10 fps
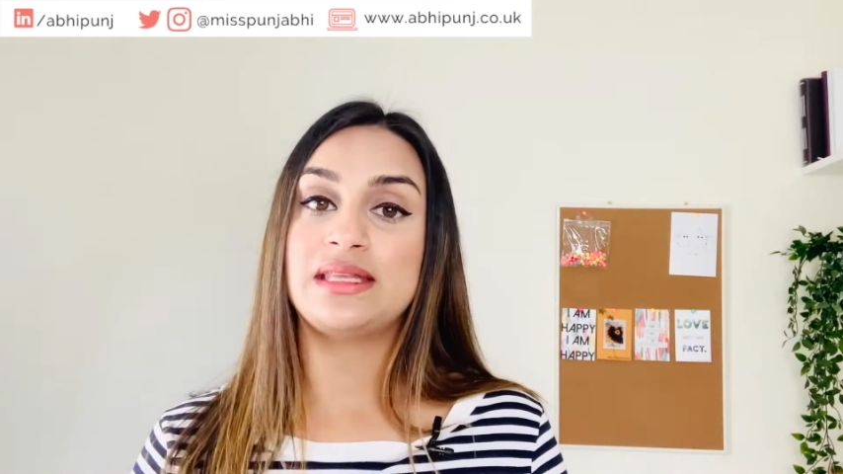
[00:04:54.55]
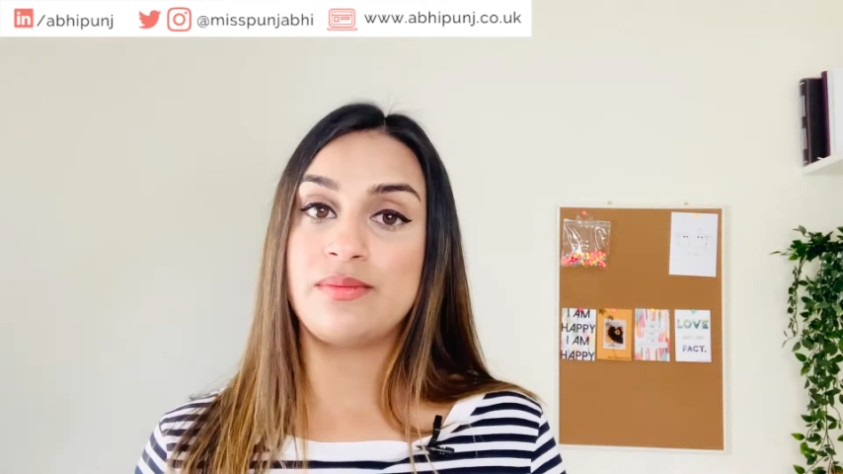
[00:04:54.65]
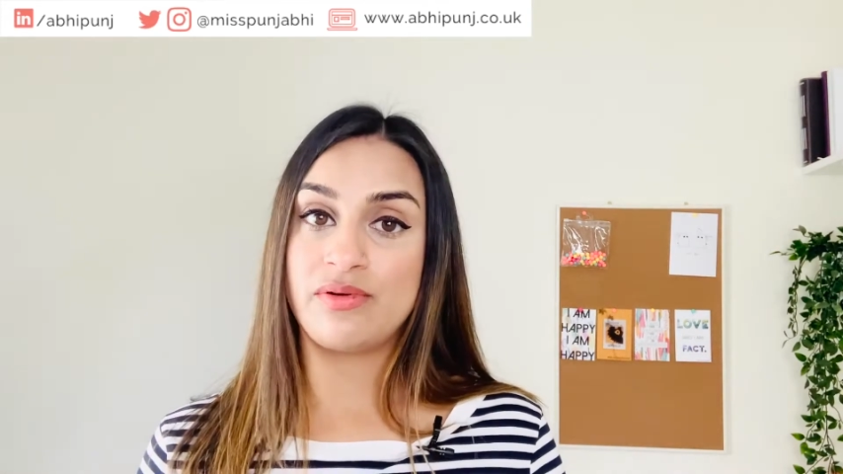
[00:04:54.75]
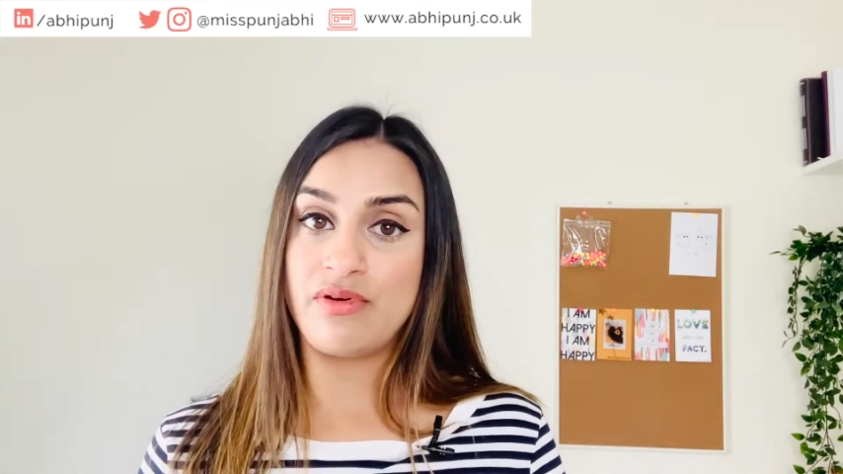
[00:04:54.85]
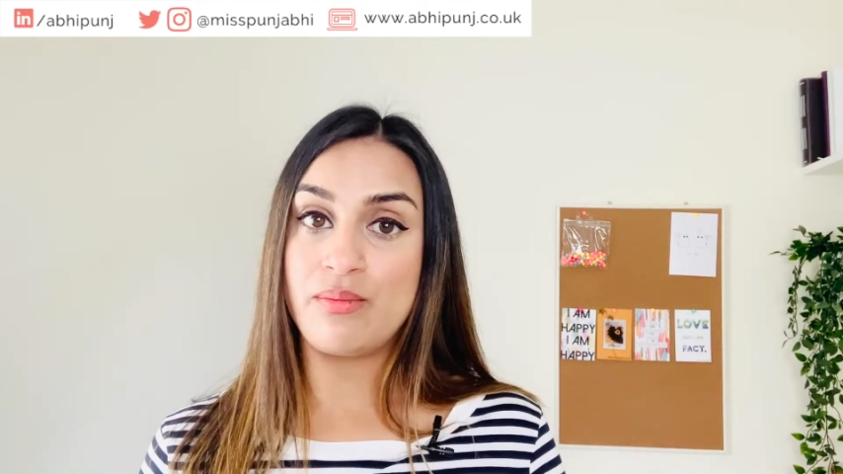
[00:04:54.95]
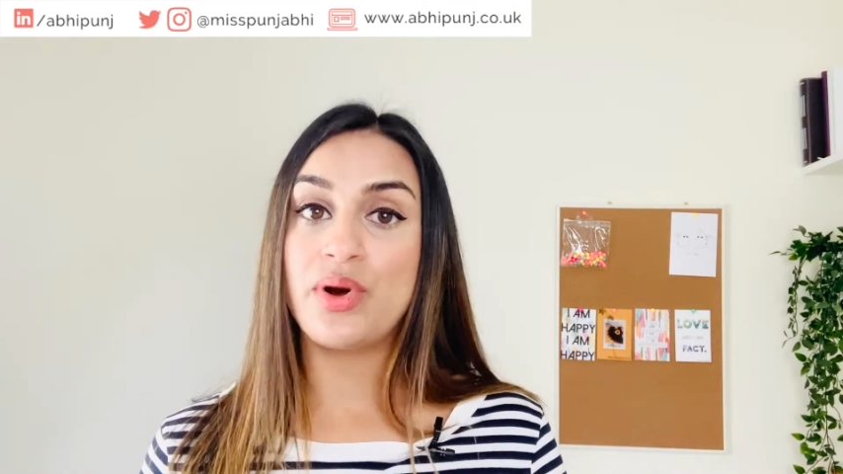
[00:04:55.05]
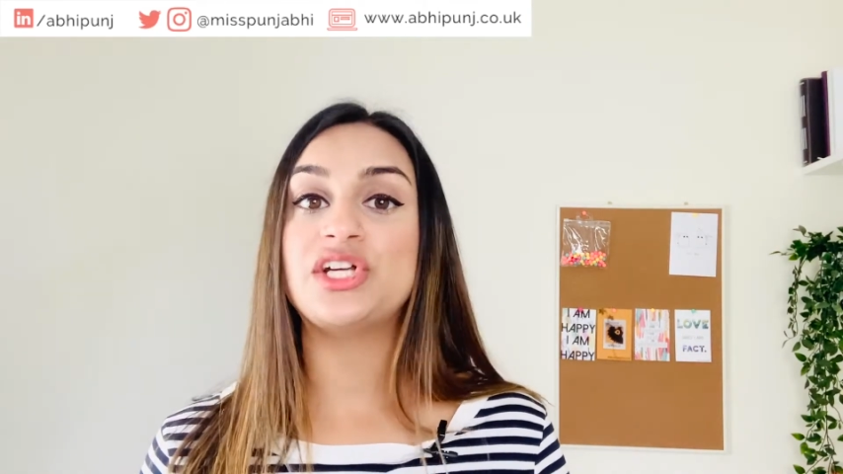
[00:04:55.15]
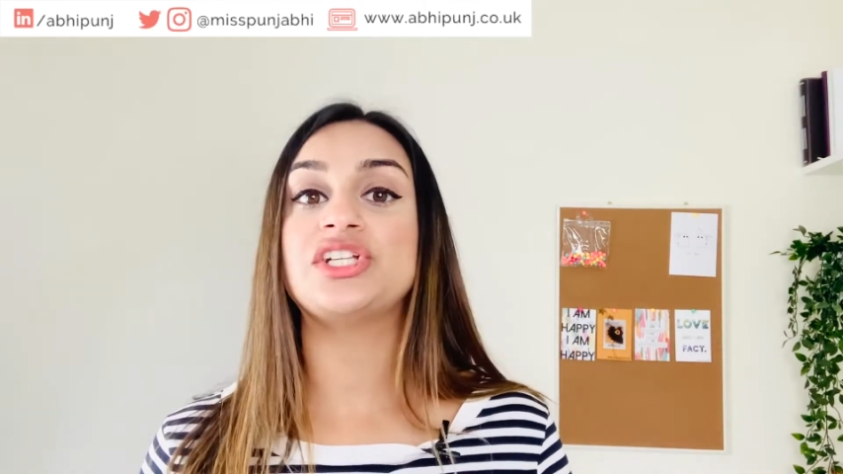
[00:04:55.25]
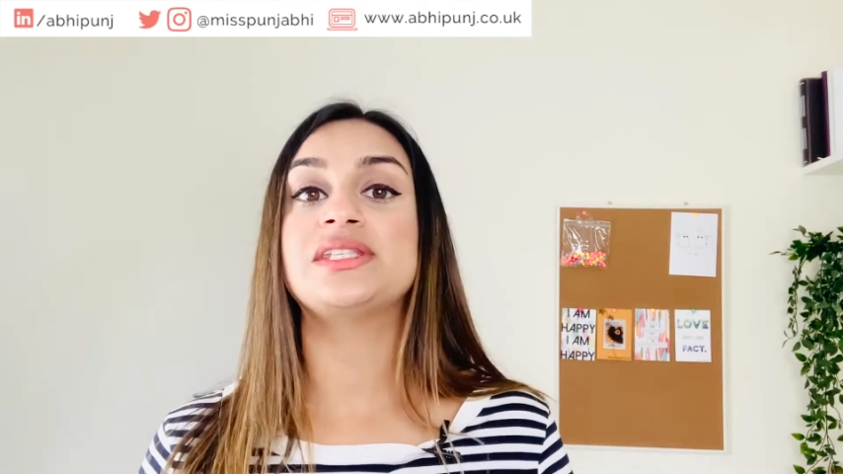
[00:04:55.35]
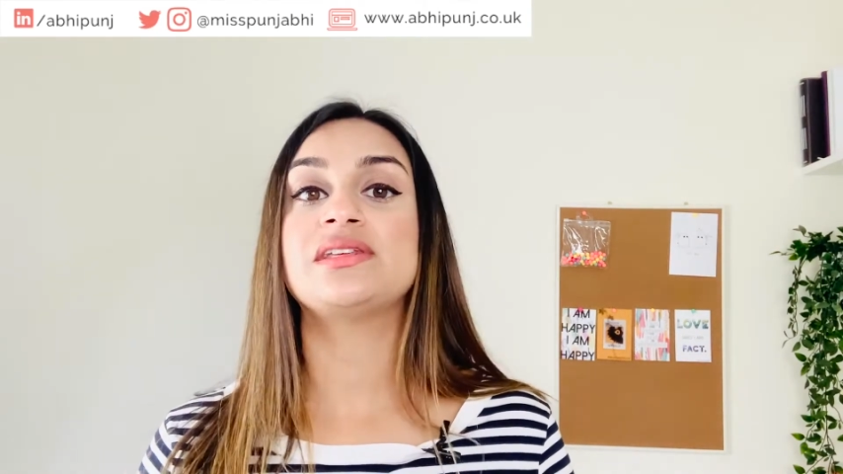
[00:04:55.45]
the number of
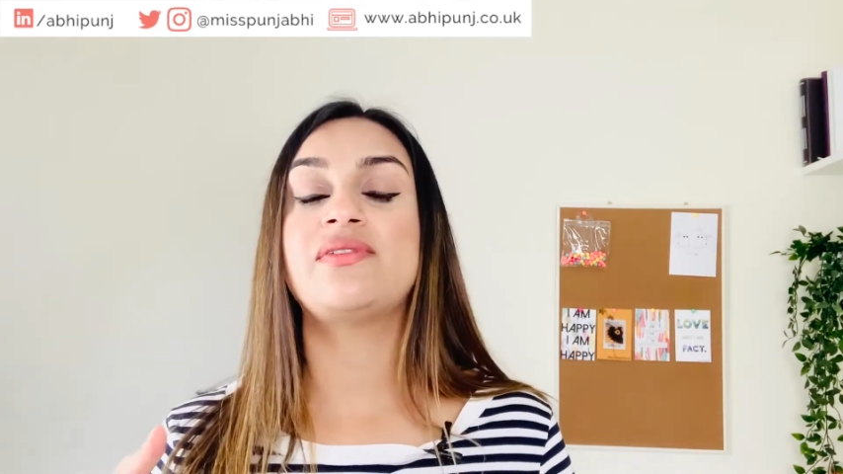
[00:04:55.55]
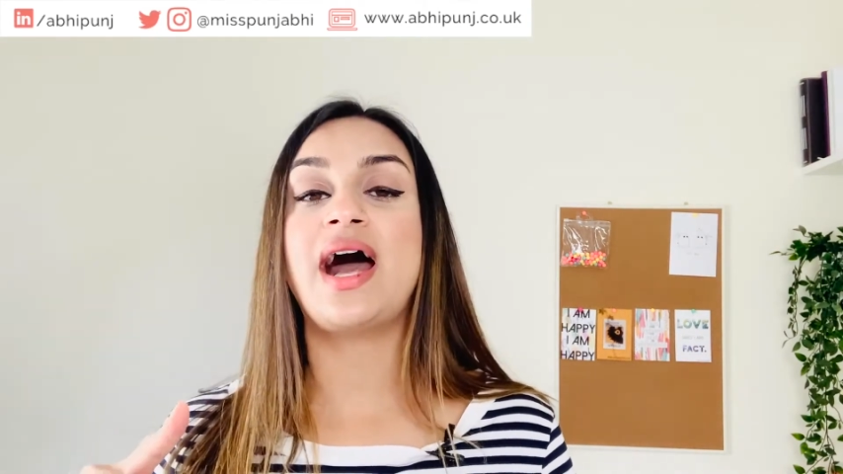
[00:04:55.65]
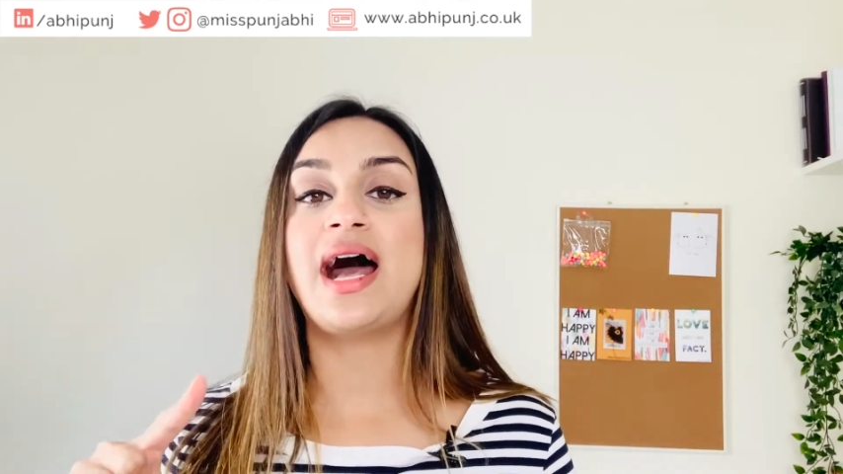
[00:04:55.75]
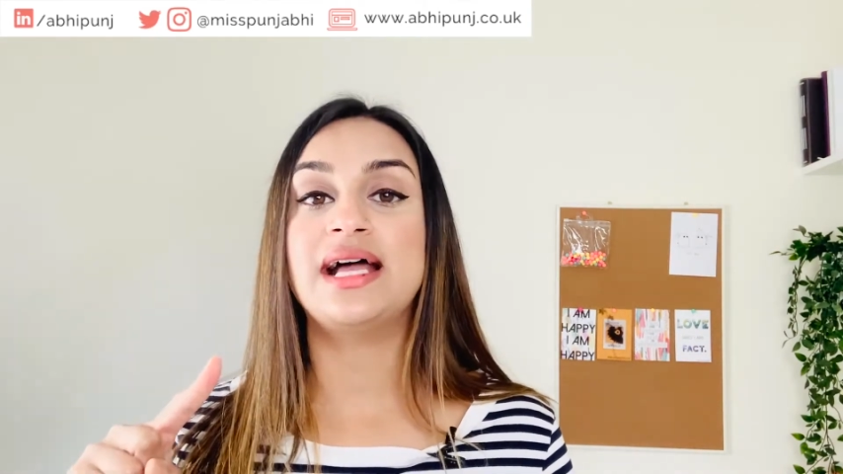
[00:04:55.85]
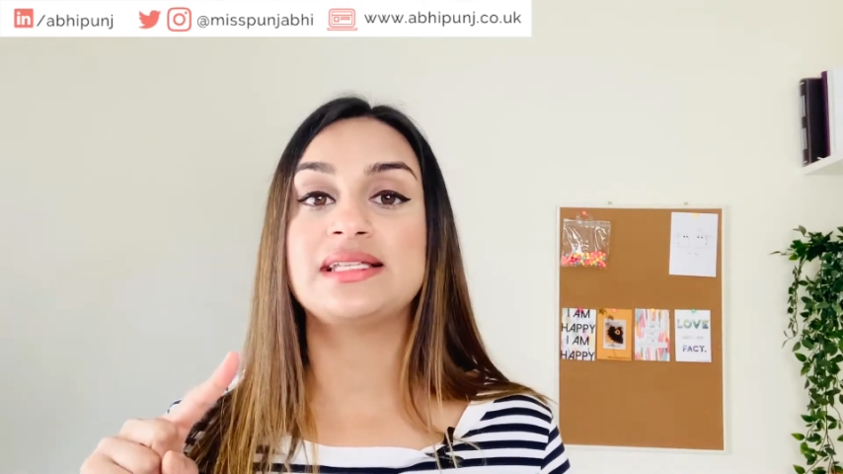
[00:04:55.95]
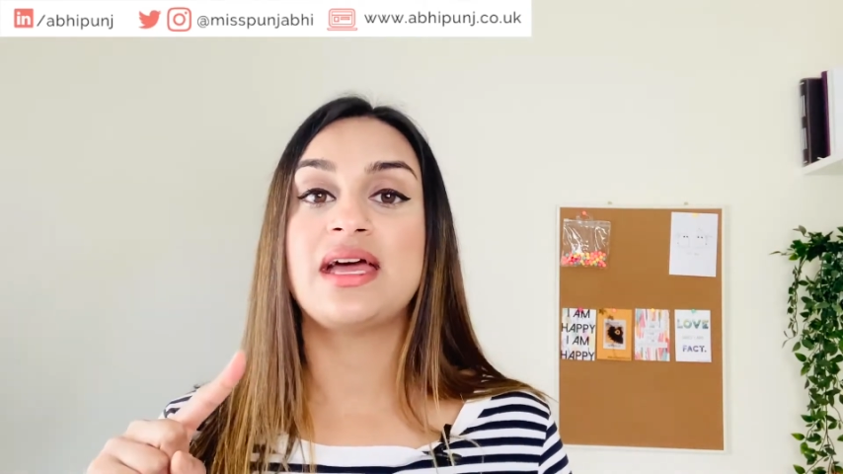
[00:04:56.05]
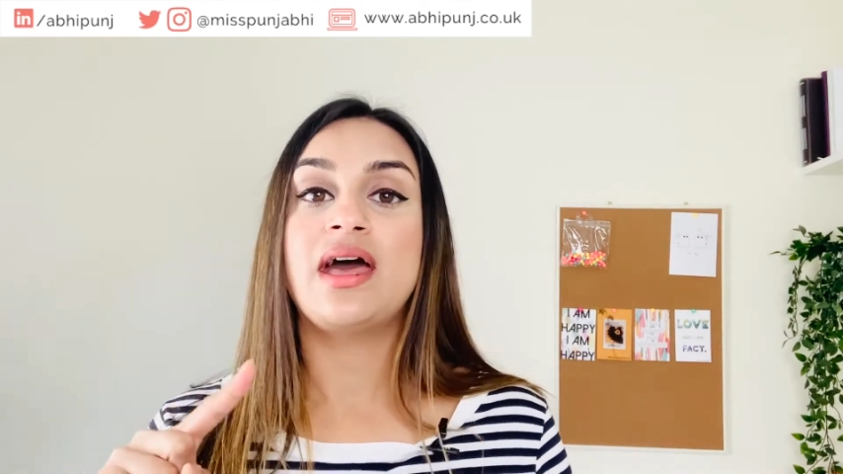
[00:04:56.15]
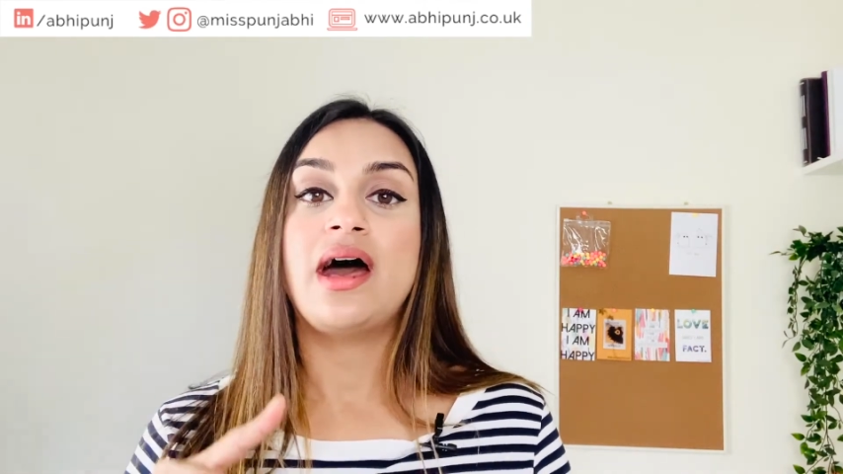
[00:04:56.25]
impressions you've had,